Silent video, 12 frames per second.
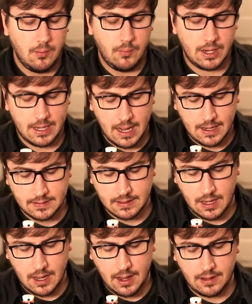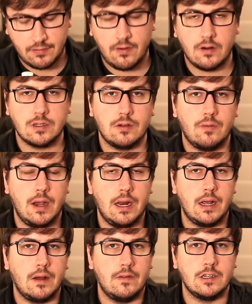but guys, as far as a
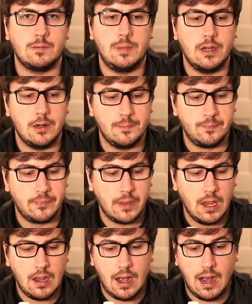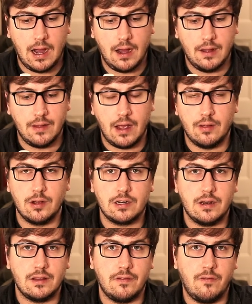rating on this beer uh, I
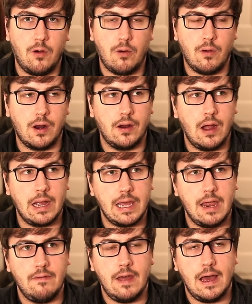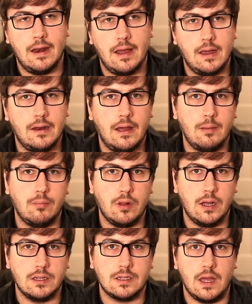looked at the Forerunner, I gave that a 99
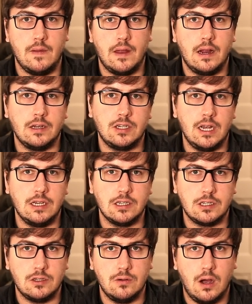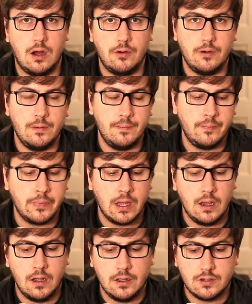plus, and then I changed it to 100.
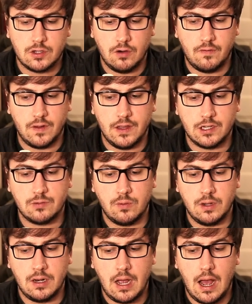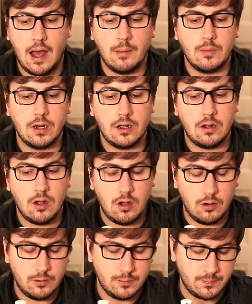So for this one, I'm gonna
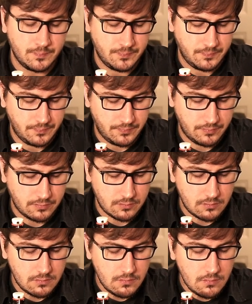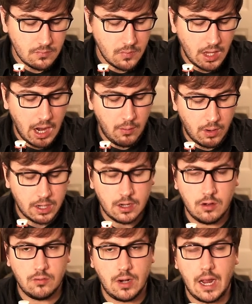go, I wanna
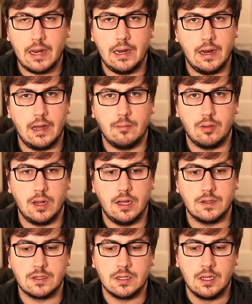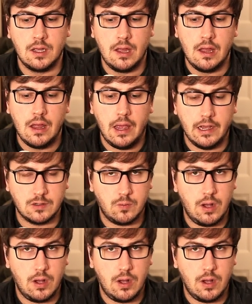go 99 plus as